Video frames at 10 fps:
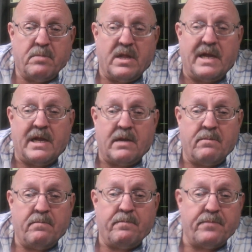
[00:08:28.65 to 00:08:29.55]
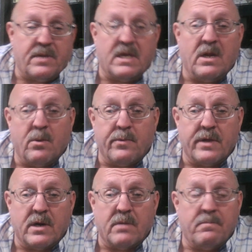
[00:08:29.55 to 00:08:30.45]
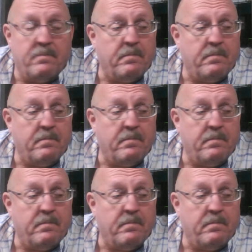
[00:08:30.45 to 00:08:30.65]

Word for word: planning to get over there